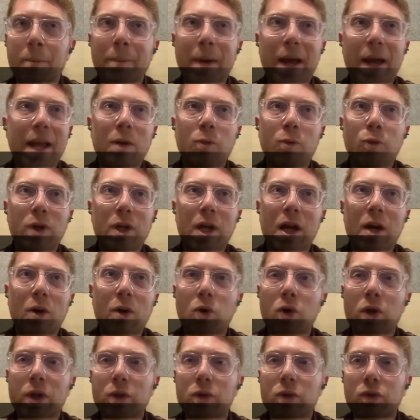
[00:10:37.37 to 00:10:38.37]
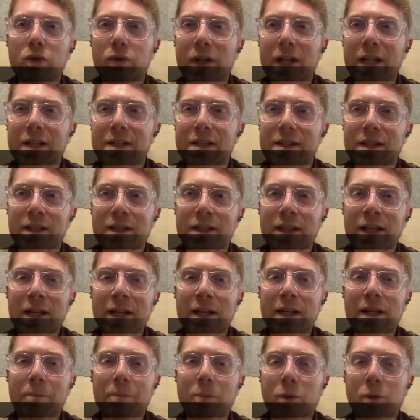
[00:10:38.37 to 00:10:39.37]
and we are going to release it
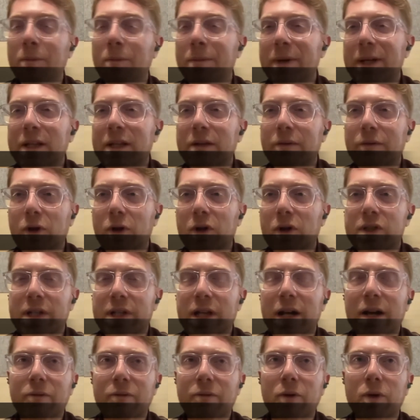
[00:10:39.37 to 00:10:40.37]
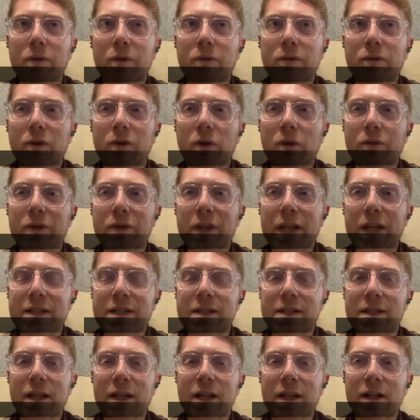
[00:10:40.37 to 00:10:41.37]
probably in the first half of
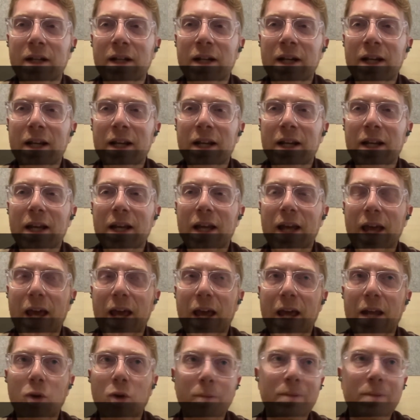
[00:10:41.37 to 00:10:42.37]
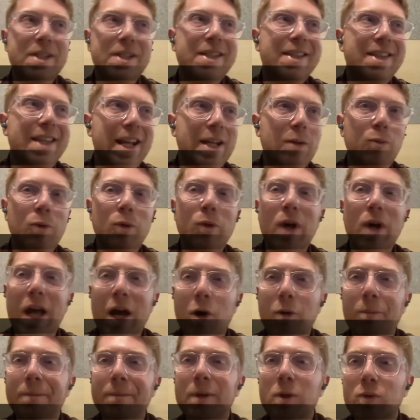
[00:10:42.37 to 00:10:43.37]
next year. And obviously that will
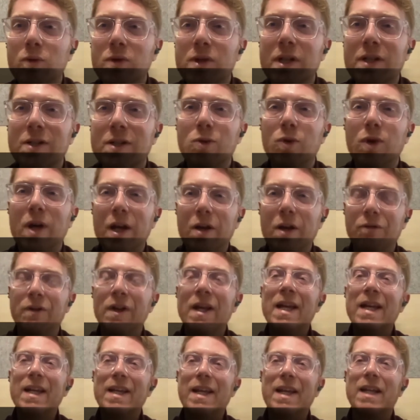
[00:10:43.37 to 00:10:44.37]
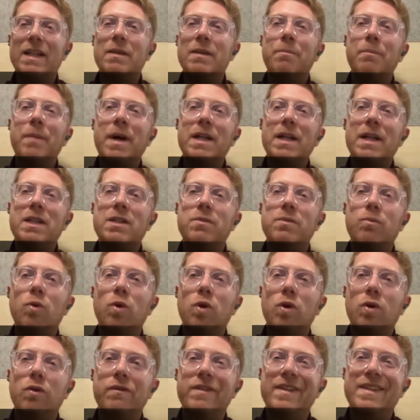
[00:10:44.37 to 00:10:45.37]
help users to kind of get a much
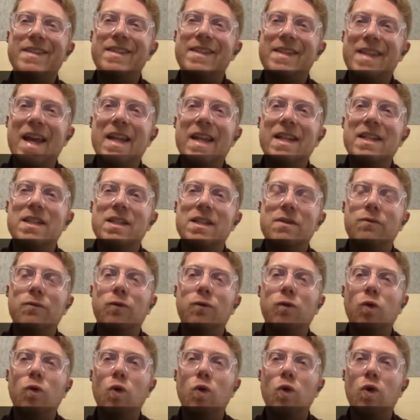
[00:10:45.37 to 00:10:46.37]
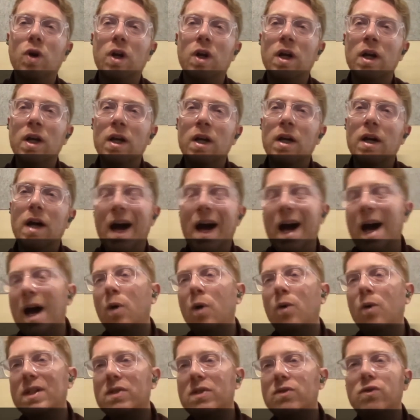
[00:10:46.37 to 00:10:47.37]
more of a sense for
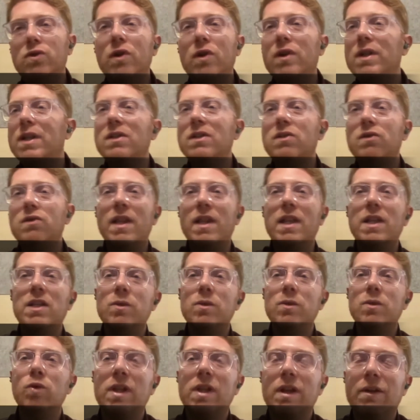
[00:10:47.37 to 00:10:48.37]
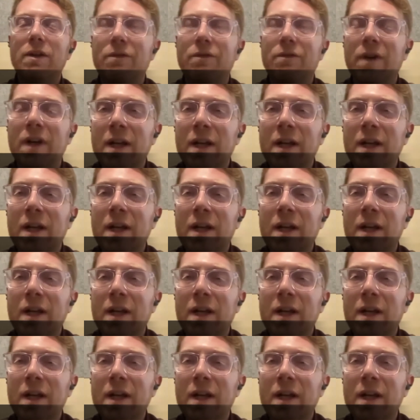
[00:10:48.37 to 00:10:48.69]
how a certain strategy would have